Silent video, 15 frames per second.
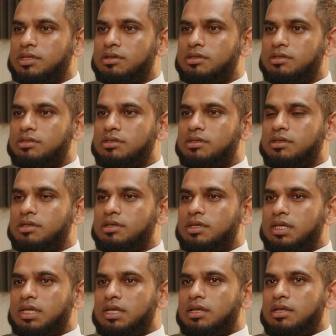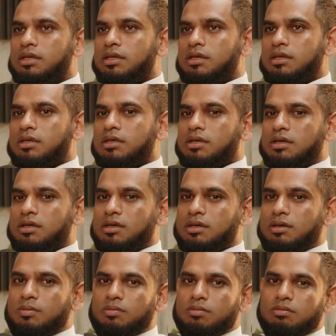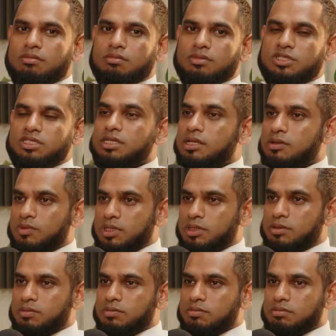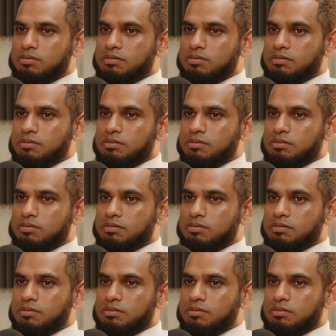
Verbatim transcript: because um, dealing with